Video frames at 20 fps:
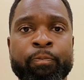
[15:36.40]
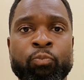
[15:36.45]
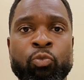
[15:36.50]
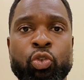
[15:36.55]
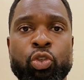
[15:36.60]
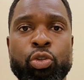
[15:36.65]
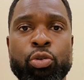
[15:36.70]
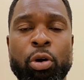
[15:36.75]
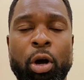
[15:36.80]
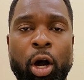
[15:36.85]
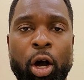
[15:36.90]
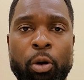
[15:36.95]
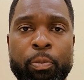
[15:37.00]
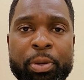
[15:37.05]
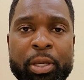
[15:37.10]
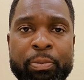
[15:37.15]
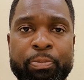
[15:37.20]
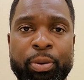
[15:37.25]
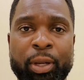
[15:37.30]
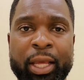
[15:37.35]
you all
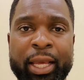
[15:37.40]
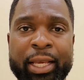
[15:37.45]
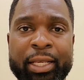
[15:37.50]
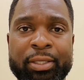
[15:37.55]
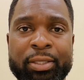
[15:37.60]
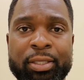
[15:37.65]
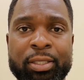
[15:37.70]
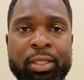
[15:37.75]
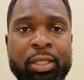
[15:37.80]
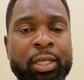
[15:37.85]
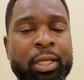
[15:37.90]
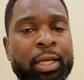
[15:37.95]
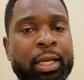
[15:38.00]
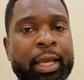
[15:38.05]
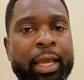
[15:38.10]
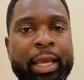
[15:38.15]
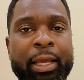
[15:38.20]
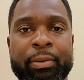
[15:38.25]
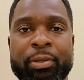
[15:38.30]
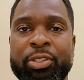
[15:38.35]
be blessed.
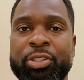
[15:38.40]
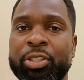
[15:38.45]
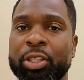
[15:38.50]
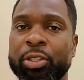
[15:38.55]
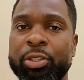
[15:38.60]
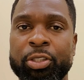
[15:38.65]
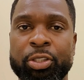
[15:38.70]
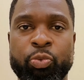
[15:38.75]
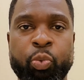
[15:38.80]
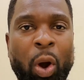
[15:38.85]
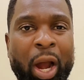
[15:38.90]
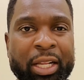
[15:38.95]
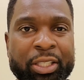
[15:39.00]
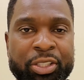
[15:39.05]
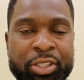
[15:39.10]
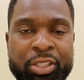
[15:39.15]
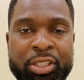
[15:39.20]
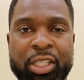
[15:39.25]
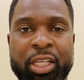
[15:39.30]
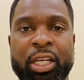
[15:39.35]
And sisters, watch
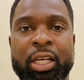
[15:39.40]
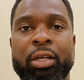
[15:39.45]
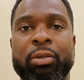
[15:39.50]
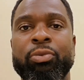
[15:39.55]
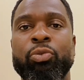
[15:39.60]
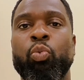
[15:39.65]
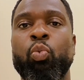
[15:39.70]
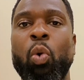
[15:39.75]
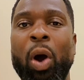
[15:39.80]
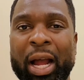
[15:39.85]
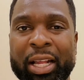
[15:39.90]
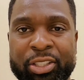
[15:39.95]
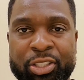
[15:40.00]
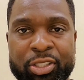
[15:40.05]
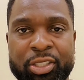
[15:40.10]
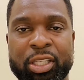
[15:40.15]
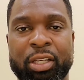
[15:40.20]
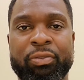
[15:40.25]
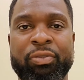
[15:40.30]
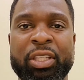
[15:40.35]
yourselves. Watch
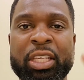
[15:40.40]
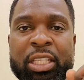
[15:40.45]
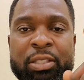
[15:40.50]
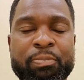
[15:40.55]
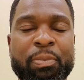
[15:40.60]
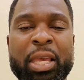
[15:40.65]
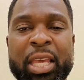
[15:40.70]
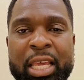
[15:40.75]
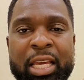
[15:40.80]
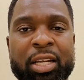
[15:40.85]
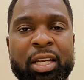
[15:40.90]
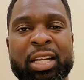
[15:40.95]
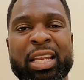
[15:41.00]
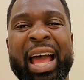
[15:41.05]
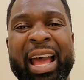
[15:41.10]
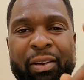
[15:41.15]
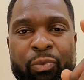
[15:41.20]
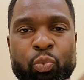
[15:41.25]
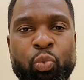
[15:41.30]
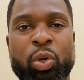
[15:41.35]
yourself. These men are
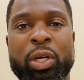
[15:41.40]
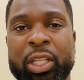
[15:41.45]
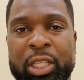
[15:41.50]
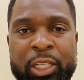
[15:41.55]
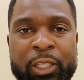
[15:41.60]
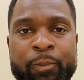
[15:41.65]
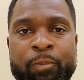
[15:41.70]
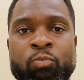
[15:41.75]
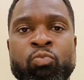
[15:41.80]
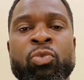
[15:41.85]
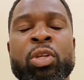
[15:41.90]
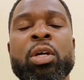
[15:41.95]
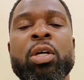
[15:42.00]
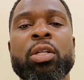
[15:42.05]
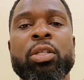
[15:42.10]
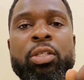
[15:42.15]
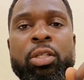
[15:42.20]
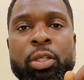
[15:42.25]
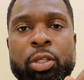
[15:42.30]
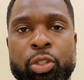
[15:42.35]
not willing
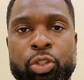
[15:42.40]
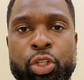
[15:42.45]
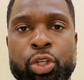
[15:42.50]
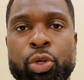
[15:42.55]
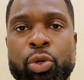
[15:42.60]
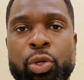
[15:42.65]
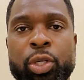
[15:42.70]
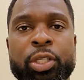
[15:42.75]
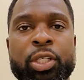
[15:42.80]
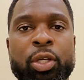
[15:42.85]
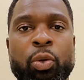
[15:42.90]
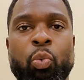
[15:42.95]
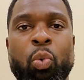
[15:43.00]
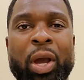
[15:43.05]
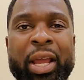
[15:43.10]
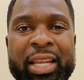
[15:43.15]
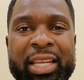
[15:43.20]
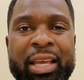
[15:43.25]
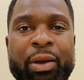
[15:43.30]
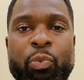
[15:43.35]
to do it the
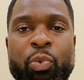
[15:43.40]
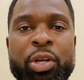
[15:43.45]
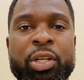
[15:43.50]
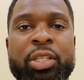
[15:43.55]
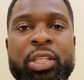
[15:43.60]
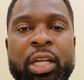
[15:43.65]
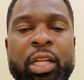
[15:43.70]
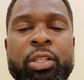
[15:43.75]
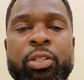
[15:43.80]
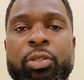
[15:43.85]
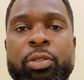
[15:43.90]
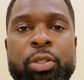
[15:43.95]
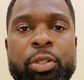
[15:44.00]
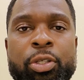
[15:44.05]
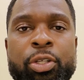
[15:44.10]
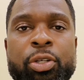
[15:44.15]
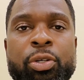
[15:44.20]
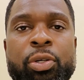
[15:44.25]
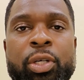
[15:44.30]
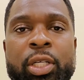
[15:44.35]
way that we're telling you to
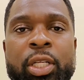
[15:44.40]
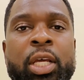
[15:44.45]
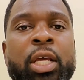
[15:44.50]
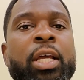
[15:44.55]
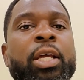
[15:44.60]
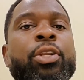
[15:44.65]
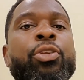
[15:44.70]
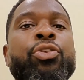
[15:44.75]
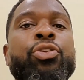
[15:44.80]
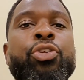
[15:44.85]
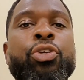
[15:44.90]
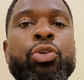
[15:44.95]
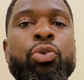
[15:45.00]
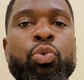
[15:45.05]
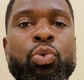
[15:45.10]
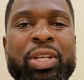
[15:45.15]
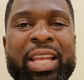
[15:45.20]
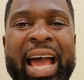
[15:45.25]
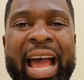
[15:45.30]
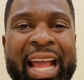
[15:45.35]
do it. Do
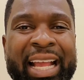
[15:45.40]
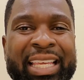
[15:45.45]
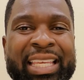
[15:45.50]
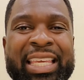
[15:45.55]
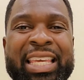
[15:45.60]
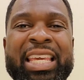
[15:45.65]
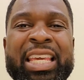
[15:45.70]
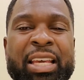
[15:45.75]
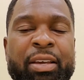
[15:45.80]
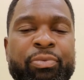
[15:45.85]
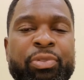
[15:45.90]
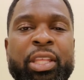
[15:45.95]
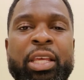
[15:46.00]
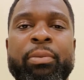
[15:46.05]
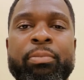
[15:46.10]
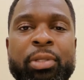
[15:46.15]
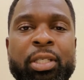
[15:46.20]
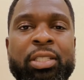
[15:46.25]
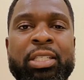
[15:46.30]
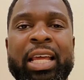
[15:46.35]
not give
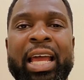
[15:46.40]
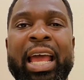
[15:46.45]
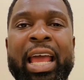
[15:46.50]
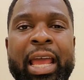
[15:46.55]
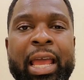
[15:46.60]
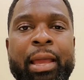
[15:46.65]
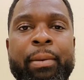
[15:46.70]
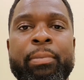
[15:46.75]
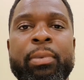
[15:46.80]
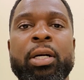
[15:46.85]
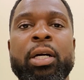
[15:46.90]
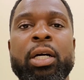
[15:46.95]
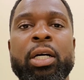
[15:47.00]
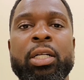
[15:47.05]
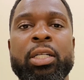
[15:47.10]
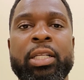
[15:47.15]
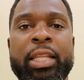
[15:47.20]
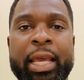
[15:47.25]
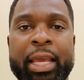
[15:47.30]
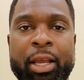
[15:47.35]
them the time
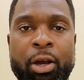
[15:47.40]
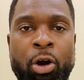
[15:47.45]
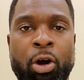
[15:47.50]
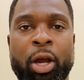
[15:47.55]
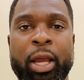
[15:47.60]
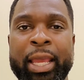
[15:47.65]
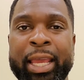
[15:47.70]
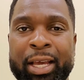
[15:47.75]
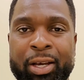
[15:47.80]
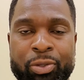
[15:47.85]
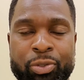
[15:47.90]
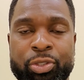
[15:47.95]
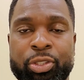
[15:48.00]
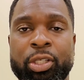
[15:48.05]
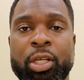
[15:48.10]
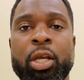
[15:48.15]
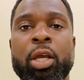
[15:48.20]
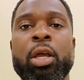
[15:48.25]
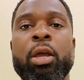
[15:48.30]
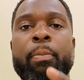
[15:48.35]
of day, or
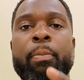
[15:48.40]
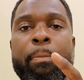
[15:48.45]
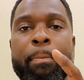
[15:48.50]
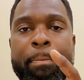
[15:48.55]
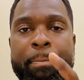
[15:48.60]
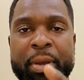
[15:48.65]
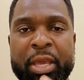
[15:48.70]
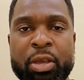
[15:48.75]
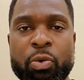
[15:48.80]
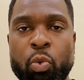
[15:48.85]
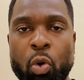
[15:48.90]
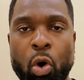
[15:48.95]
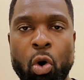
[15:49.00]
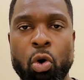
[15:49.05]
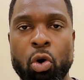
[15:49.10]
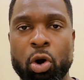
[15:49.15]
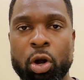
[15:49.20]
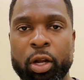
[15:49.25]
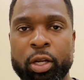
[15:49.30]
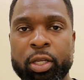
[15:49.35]
else be
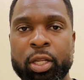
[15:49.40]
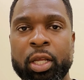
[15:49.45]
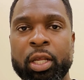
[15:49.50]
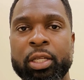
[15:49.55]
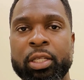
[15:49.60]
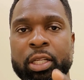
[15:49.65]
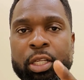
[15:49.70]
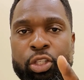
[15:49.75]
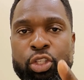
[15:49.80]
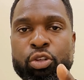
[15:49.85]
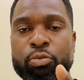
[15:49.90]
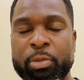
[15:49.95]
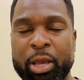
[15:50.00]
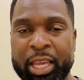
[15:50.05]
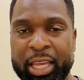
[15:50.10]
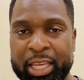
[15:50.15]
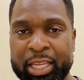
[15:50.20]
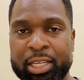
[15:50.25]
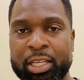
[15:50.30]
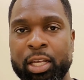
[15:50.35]
warned that you
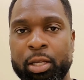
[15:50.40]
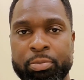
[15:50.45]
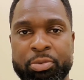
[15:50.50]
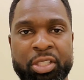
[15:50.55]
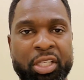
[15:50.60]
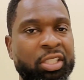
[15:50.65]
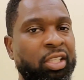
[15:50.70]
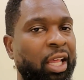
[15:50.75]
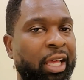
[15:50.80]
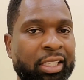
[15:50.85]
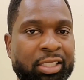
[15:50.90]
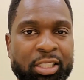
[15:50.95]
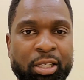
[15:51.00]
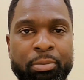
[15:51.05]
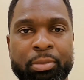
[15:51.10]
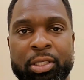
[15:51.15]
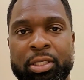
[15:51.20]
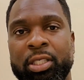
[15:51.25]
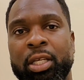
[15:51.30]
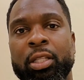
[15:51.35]
may end up just like some of
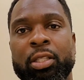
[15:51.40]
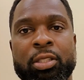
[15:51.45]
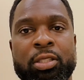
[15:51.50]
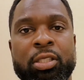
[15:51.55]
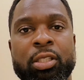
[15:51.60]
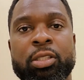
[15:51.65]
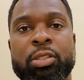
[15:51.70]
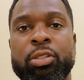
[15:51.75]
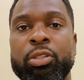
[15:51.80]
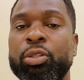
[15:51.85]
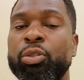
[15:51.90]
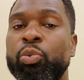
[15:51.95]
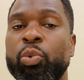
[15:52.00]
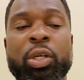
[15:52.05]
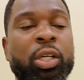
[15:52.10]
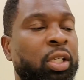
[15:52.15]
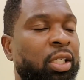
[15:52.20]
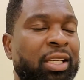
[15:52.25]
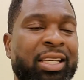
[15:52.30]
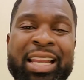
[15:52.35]
these other sisters who
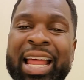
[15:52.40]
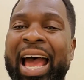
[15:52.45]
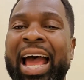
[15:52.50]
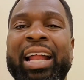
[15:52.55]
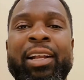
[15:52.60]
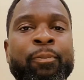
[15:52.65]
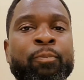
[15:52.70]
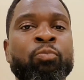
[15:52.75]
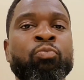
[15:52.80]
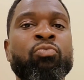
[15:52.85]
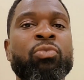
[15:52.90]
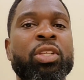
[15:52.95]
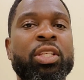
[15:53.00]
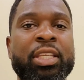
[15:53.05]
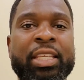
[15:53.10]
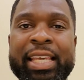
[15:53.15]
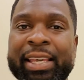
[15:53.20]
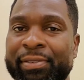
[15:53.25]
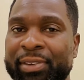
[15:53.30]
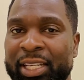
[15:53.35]
we're not
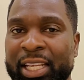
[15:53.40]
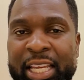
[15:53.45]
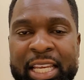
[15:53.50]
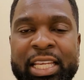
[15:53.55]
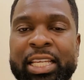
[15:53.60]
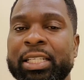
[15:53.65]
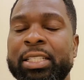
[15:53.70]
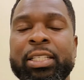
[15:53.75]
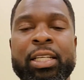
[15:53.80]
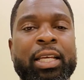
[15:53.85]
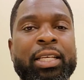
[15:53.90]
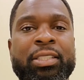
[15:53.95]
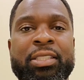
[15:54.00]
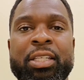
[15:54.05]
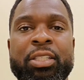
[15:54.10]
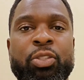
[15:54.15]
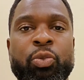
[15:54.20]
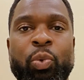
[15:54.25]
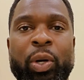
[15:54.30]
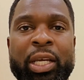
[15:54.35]
giving heed to their
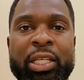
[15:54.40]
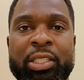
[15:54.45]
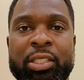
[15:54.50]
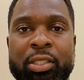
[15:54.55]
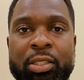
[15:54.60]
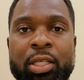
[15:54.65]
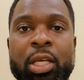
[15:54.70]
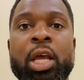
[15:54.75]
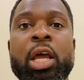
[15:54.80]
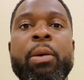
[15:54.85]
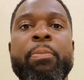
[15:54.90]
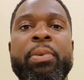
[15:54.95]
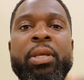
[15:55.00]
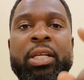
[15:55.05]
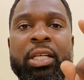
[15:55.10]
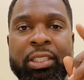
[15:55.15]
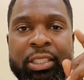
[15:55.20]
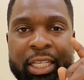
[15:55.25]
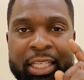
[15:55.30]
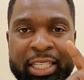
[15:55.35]
situations
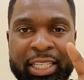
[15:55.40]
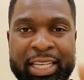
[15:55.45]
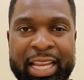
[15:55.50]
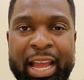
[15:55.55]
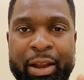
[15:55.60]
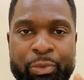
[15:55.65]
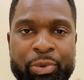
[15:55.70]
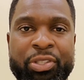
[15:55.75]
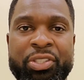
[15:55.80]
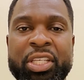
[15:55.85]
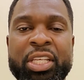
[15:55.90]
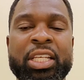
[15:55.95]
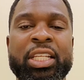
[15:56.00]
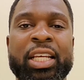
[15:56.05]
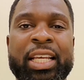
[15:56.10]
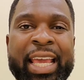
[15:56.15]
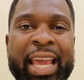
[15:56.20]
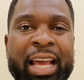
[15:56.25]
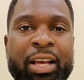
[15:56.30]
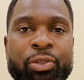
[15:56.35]
because they did not receive the
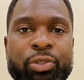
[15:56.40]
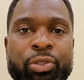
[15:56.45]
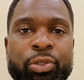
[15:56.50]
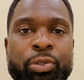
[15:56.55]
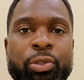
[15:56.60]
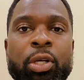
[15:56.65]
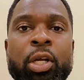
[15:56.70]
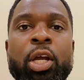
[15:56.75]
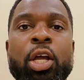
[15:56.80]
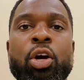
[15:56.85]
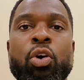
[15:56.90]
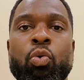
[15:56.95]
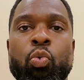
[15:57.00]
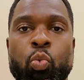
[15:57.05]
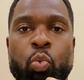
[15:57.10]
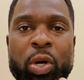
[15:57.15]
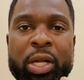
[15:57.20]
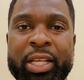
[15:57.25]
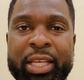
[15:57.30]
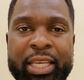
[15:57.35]
counsel
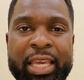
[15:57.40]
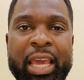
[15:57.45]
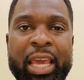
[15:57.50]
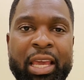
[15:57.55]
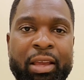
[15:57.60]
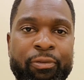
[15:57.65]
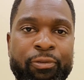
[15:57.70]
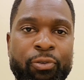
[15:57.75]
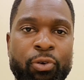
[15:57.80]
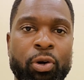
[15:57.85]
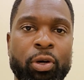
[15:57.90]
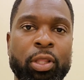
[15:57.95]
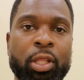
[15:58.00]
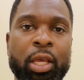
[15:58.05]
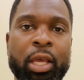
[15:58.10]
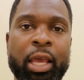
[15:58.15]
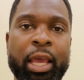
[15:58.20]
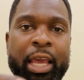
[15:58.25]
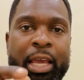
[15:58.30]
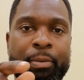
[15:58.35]
when it came forth.
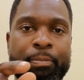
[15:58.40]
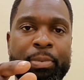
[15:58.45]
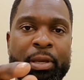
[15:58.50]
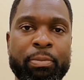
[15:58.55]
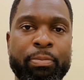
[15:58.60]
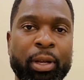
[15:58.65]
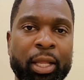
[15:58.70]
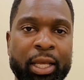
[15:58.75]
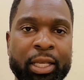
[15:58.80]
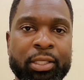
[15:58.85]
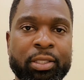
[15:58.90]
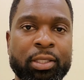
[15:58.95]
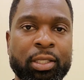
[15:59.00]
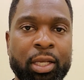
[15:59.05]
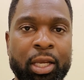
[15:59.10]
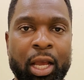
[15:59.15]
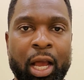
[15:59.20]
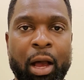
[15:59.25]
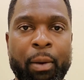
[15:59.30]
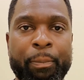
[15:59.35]
Hey, be blessed.
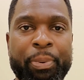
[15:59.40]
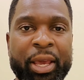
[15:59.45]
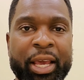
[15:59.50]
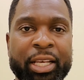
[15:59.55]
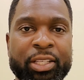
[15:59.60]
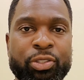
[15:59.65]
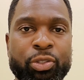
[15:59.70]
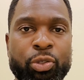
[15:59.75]
I'm Pastor